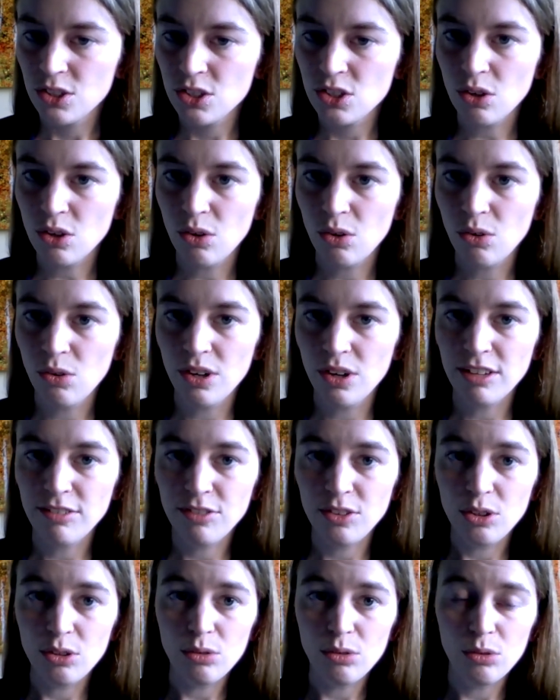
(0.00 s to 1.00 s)
So
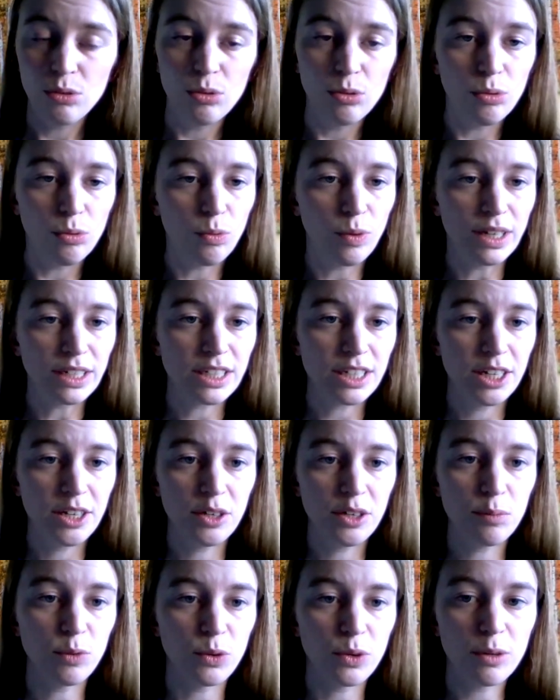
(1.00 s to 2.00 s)
if you want to
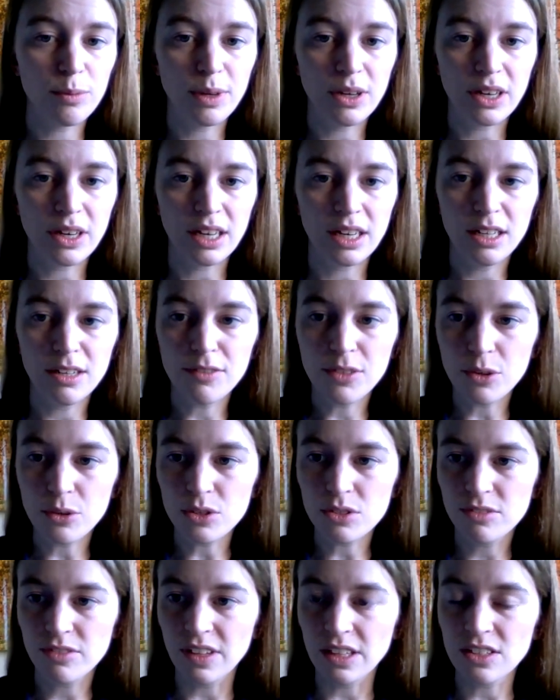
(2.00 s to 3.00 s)
hear more about any of
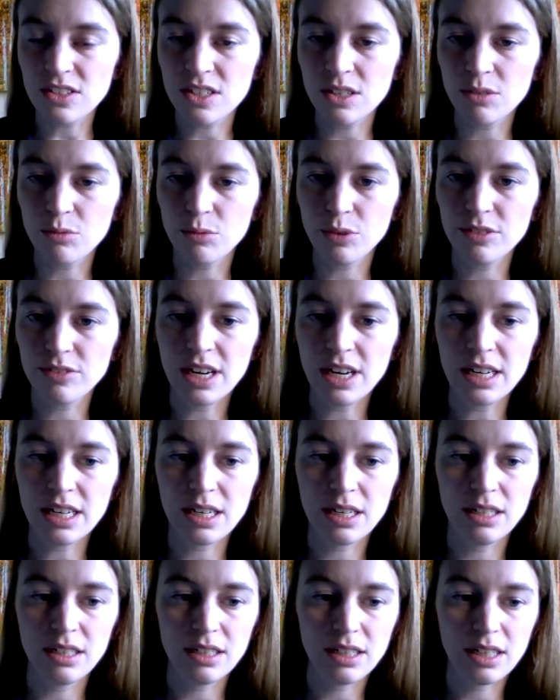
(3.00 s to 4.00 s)
those events that we've got
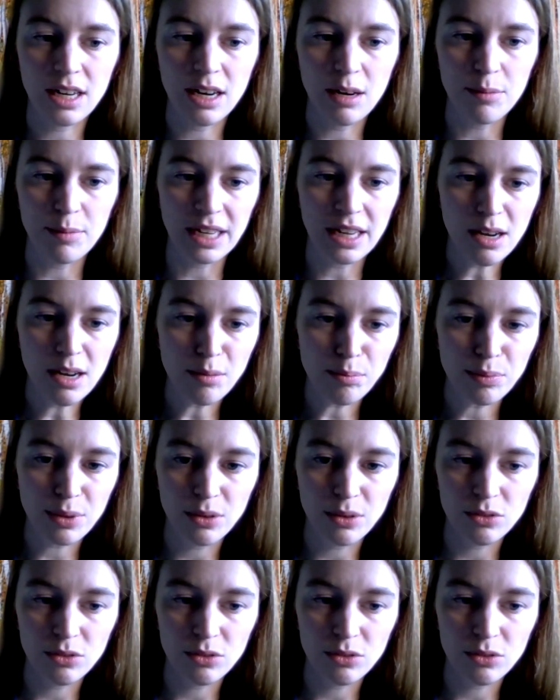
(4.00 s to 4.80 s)
coming up,